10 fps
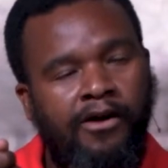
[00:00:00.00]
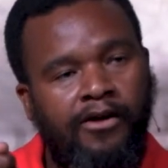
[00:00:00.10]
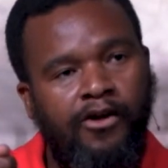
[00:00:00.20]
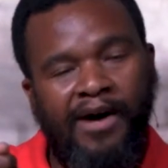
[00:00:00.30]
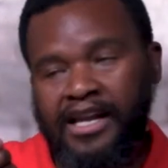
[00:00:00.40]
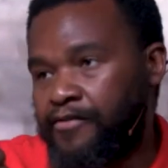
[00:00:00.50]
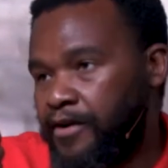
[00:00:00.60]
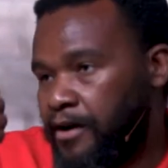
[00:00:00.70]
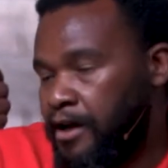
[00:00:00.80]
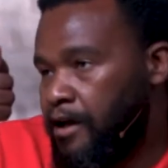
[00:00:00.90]
You might have
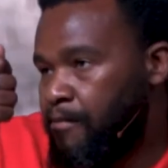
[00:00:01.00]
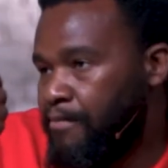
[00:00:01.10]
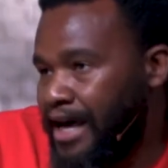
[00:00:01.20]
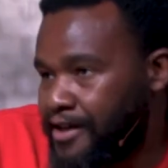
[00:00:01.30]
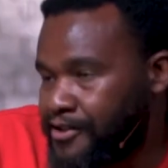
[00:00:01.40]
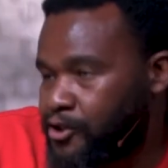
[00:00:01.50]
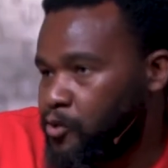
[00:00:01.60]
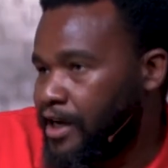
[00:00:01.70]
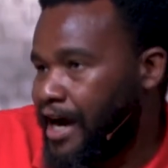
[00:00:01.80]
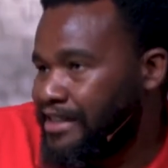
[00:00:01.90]
malice
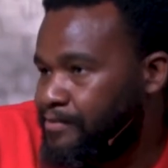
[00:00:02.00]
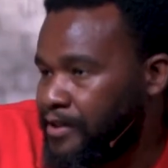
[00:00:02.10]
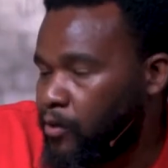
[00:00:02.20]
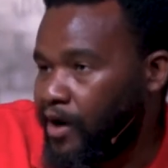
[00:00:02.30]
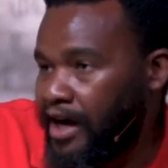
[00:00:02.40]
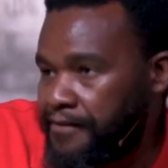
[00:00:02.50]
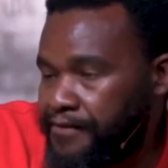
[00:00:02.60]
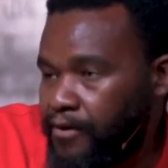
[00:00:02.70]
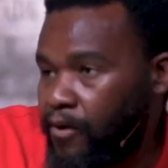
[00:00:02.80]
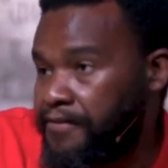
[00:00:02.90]
toward a husband, a
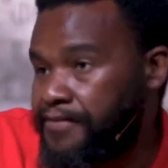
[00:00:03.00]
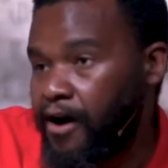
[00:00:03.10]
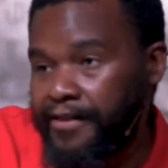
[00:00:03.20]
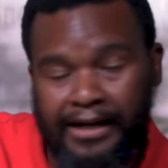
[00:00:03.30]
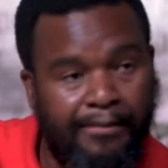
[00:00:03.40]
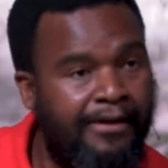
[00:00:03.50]
wife, or a father.